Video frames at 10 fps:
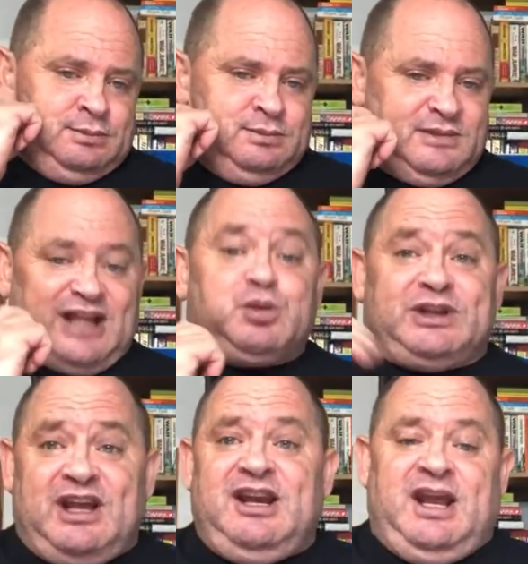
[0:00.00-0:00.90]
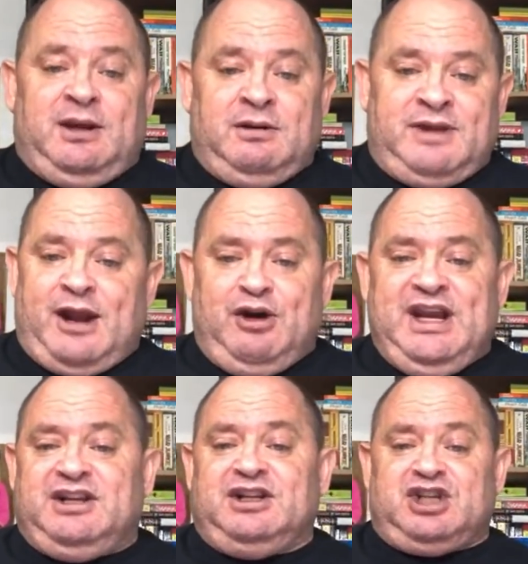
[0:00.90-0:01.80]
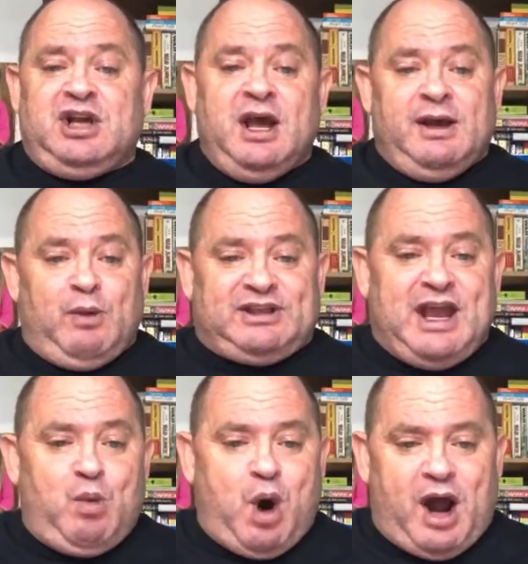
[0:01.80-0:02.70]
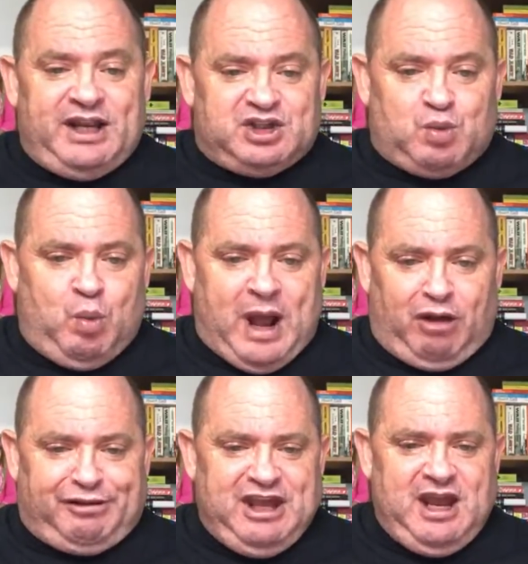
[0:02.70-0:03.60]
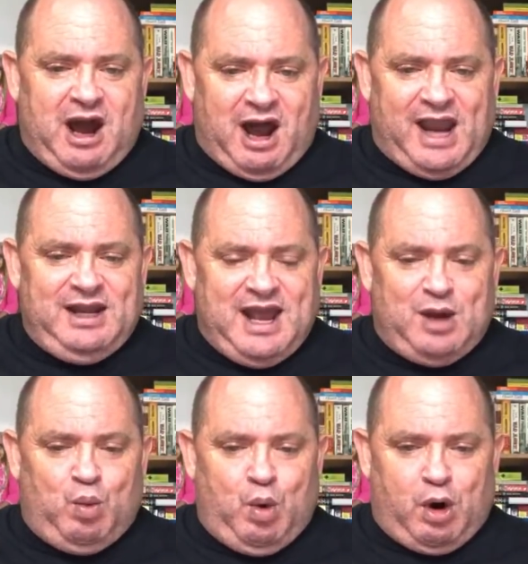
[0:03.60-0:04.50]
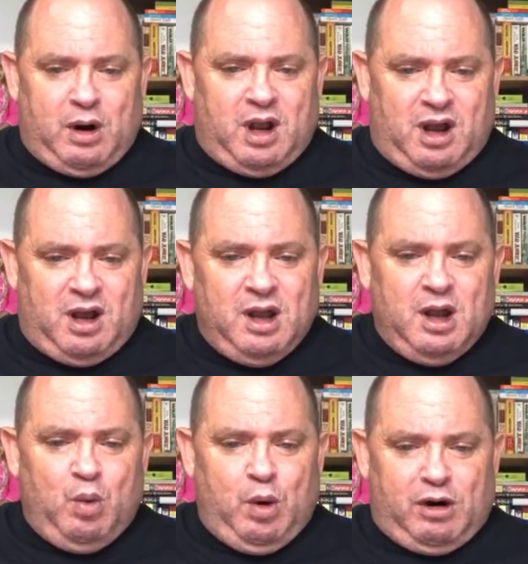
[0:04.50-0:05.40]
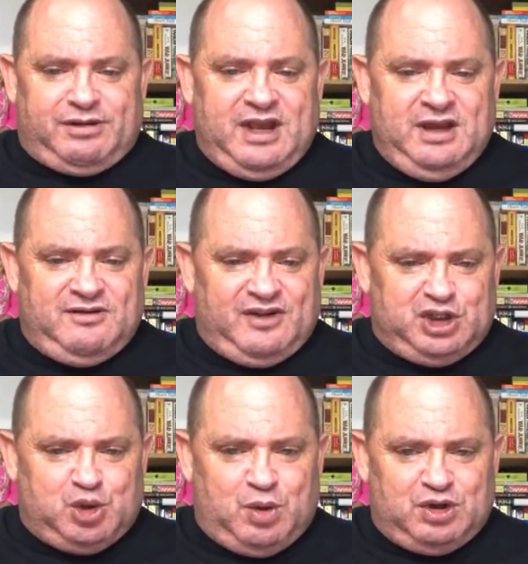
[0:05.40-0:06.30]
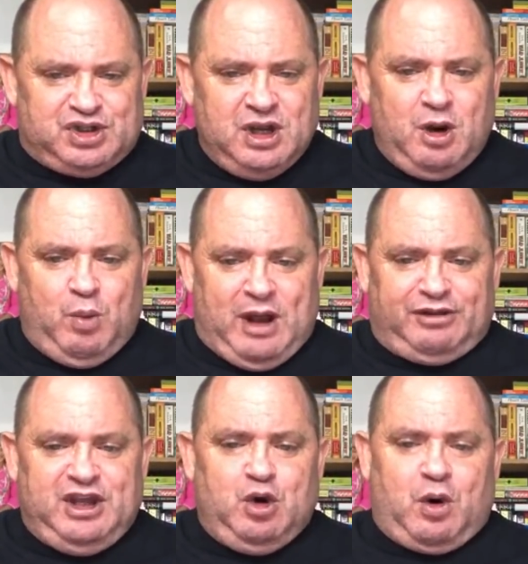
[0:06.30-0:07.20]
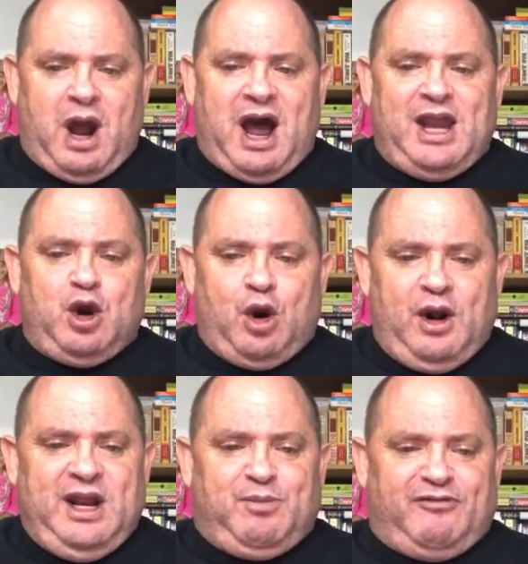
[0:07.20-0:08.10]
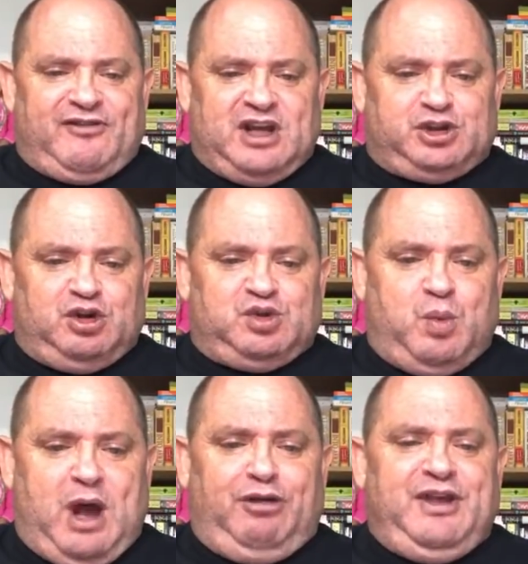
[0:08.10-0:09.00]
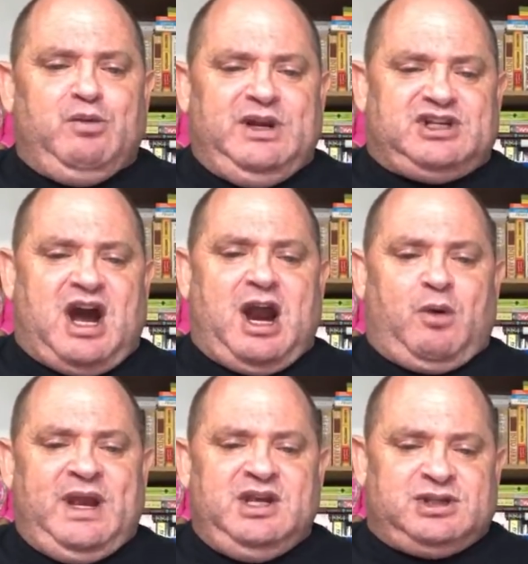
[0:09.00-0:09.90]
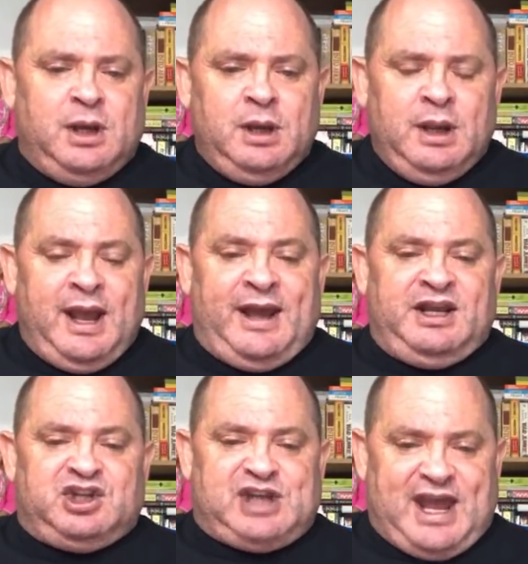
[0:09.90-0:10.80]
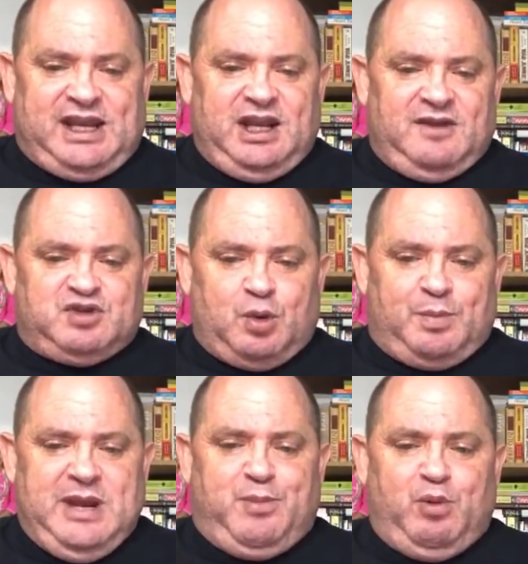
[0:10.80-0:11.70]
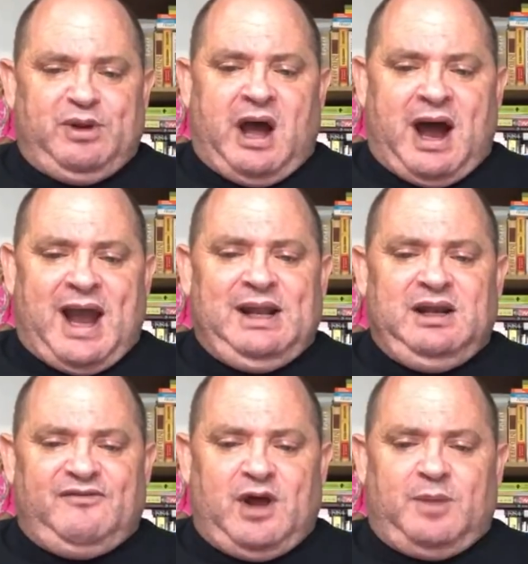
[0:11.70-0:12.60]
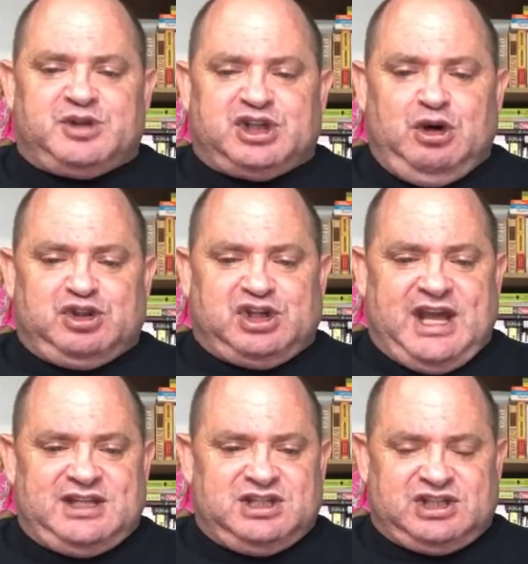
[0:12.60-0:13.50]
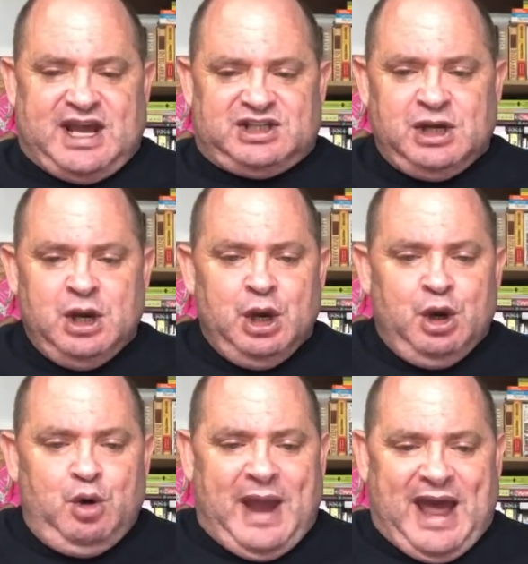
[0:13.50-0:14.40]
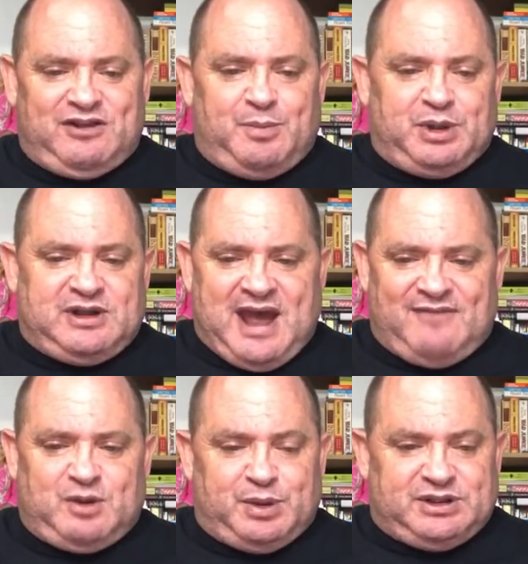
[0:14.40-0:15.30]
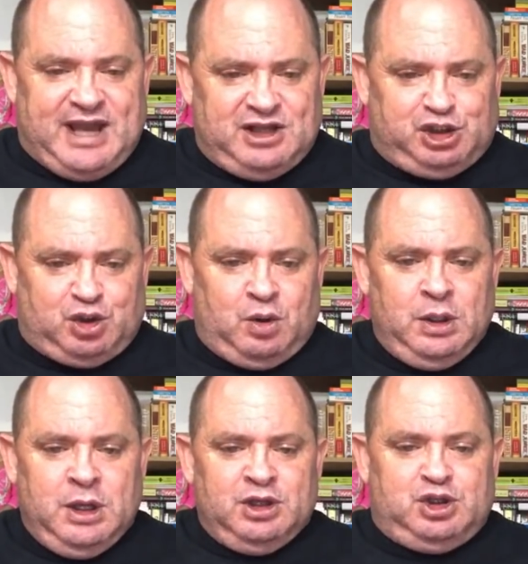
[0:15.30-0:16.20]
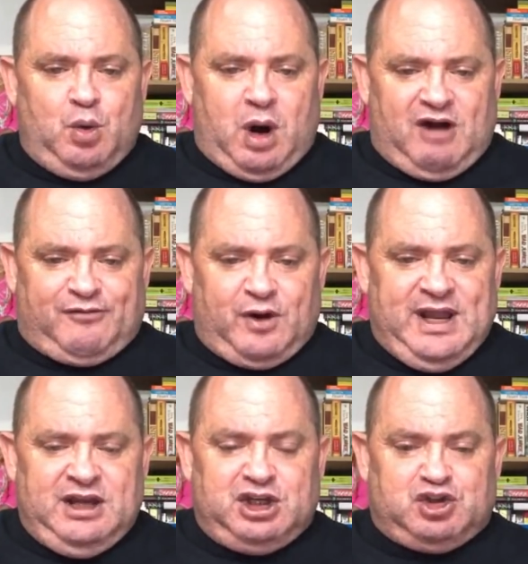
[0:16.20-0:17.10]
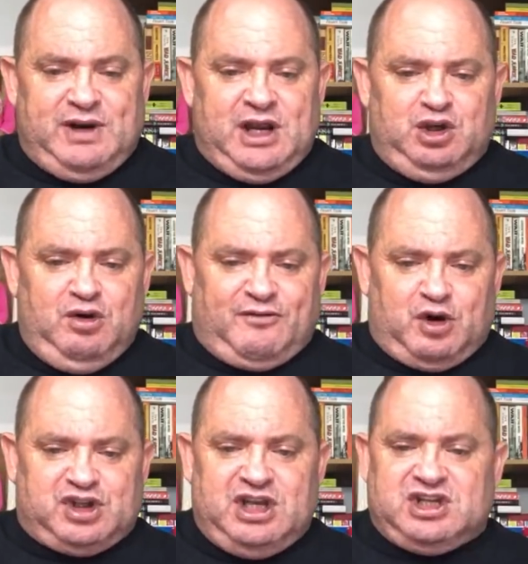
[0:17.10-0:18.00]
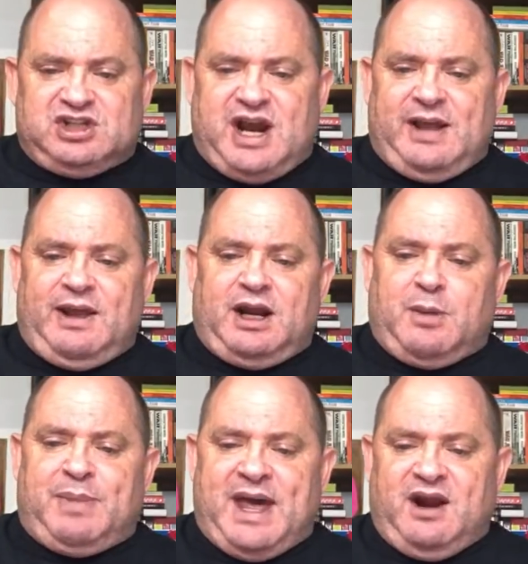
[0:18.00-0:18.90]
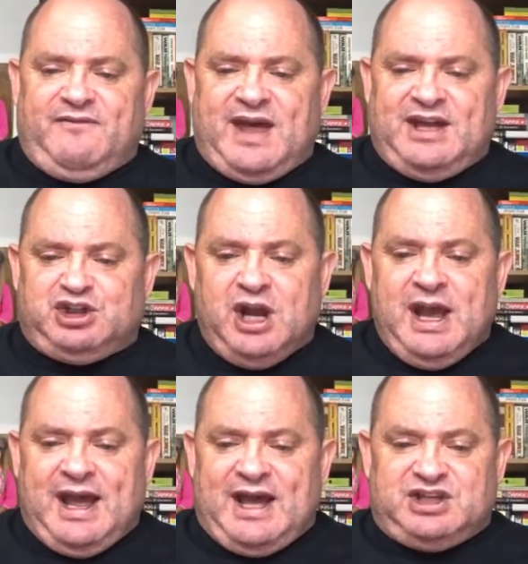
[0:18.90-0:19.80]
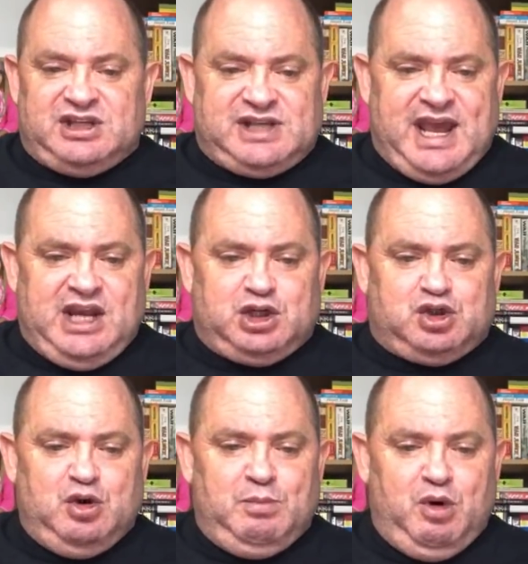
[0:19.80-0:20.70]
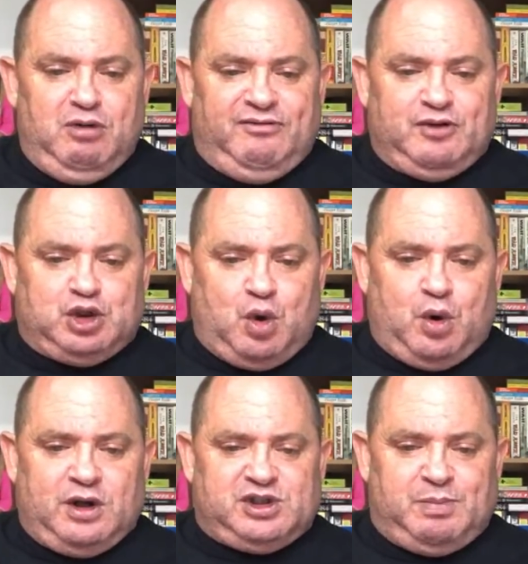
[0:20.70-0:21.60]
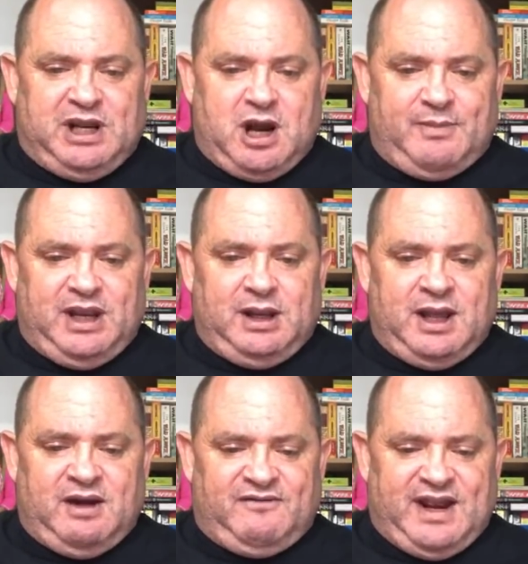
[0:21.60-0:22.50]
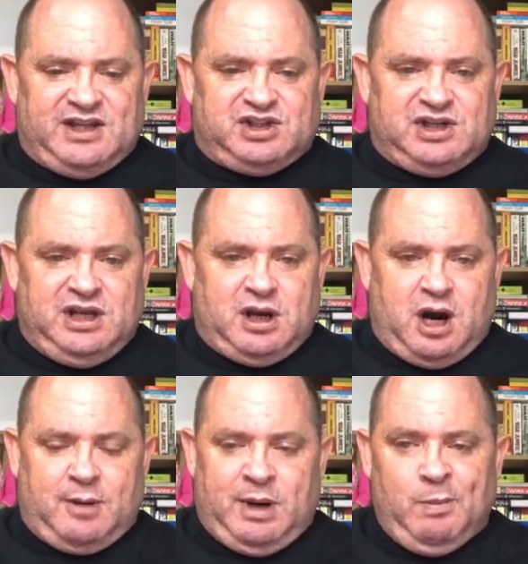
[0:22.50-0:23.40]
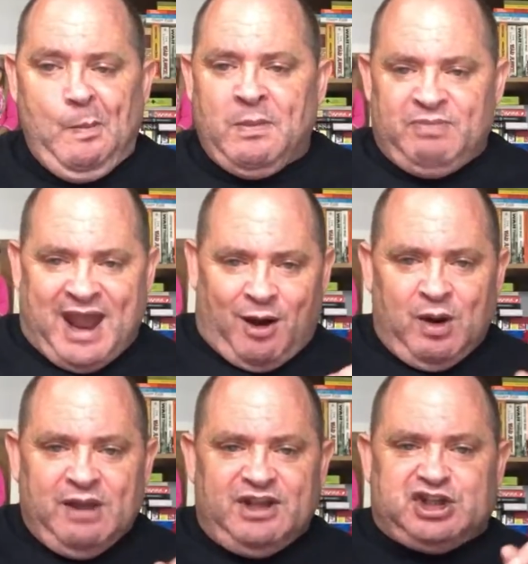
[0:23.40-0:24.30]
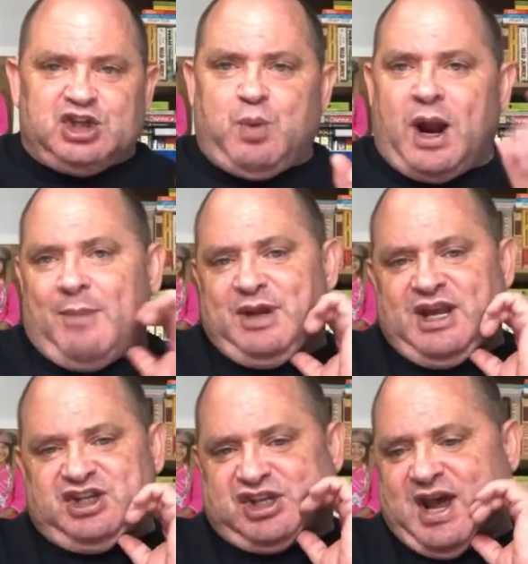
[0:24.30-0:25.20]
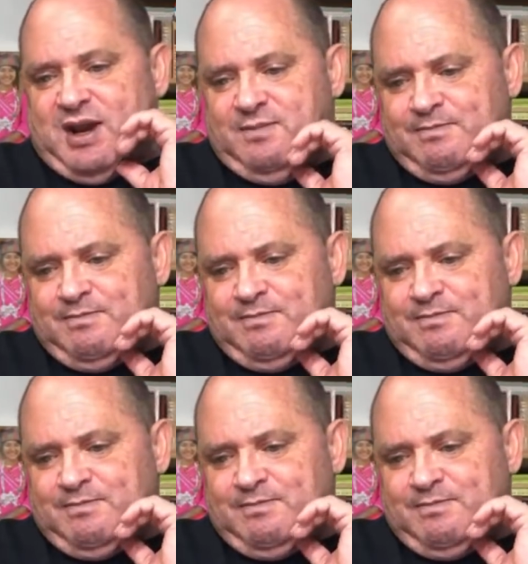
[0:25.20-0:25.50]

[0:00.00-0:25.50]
That's what they need. They don't need to what they want is wealthy, high net worth individuals, wealthy or high earning professionals, wealthy retirees, and executives, or people with highly developed skill sets who have the potential to offer industry and universities in Thailand a competitive edge as it takes to move towards becoming an advanced economy. Now, this is what I'm going to say.